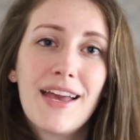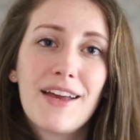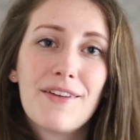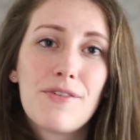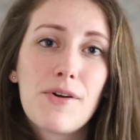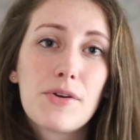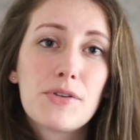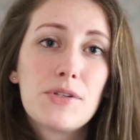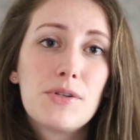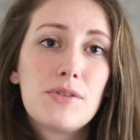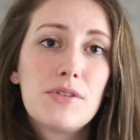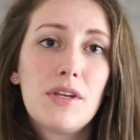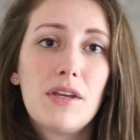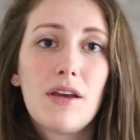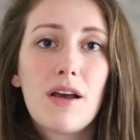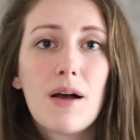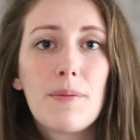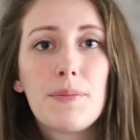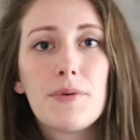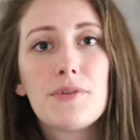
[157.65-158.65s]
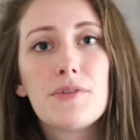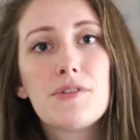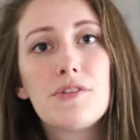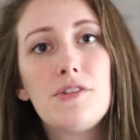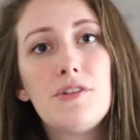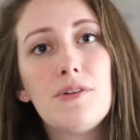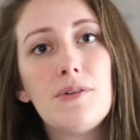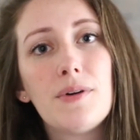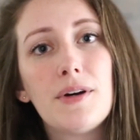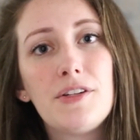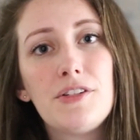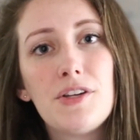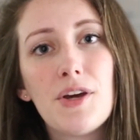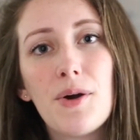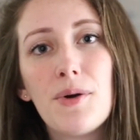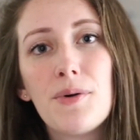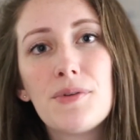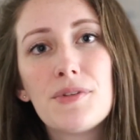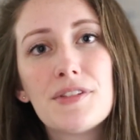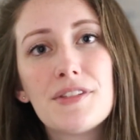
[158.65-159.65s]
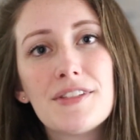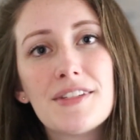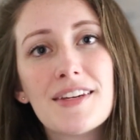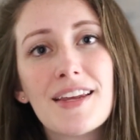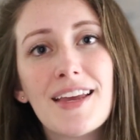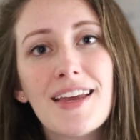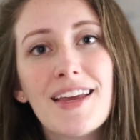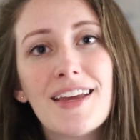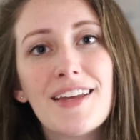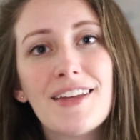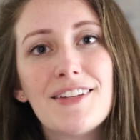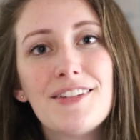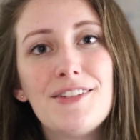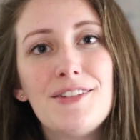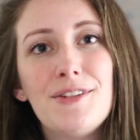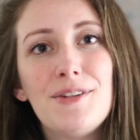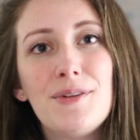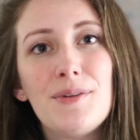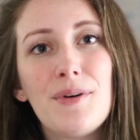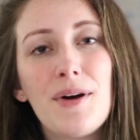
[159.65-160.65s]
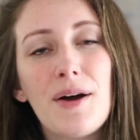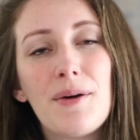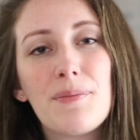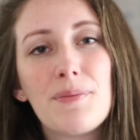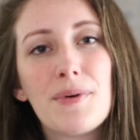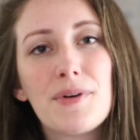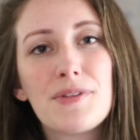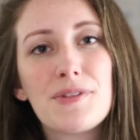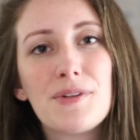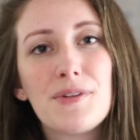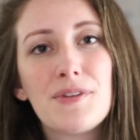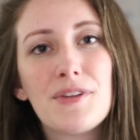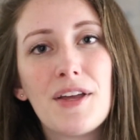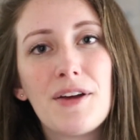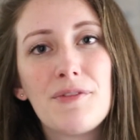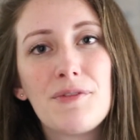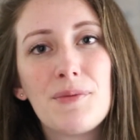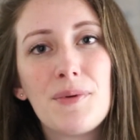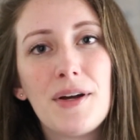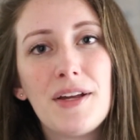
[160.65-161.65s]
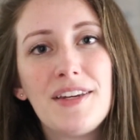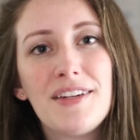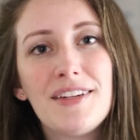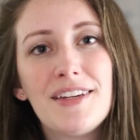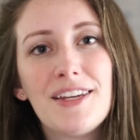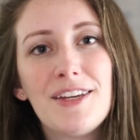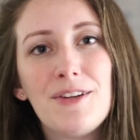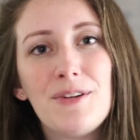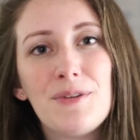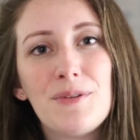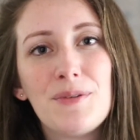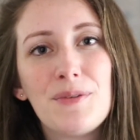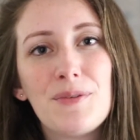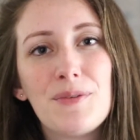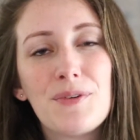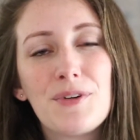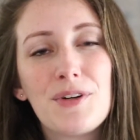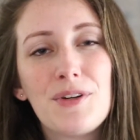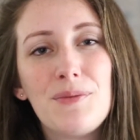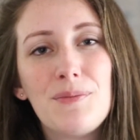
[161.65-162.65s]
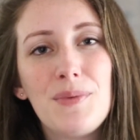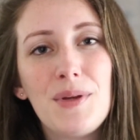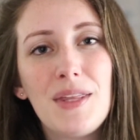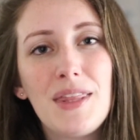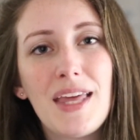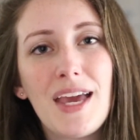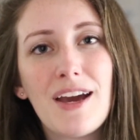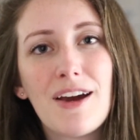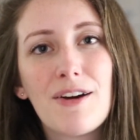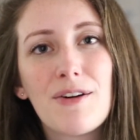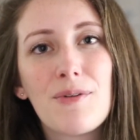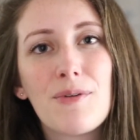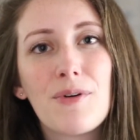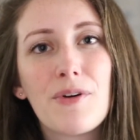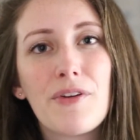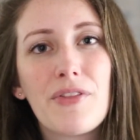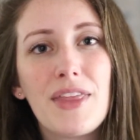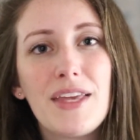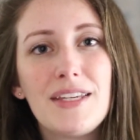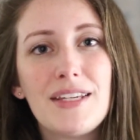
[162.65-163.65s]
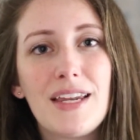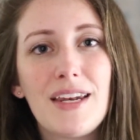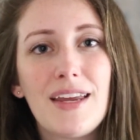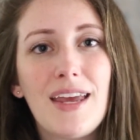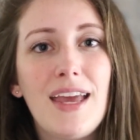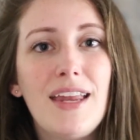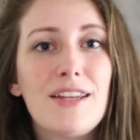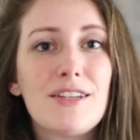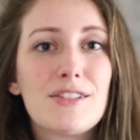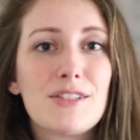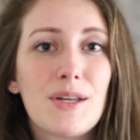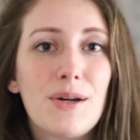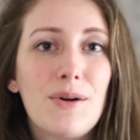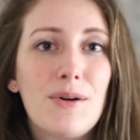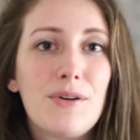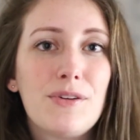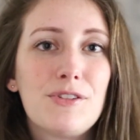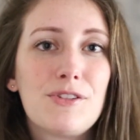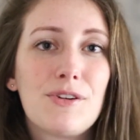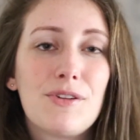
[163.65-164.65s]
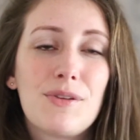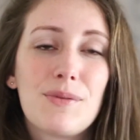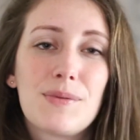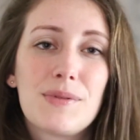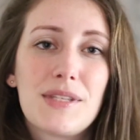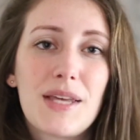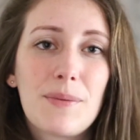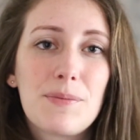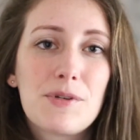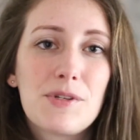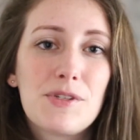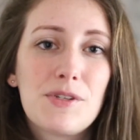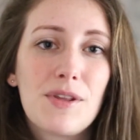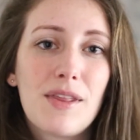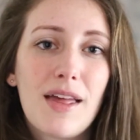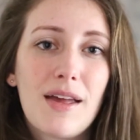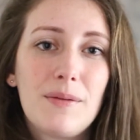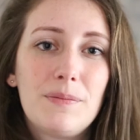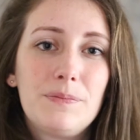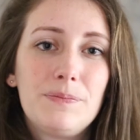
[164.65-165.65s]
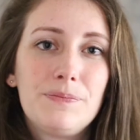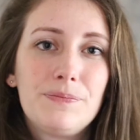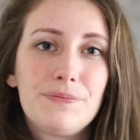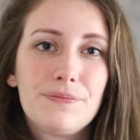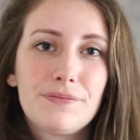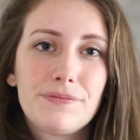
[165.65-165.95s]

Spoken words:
I've also seen couples do a toast to a certain loved one who couldn't be there, or they dedicate a song during the reception to them.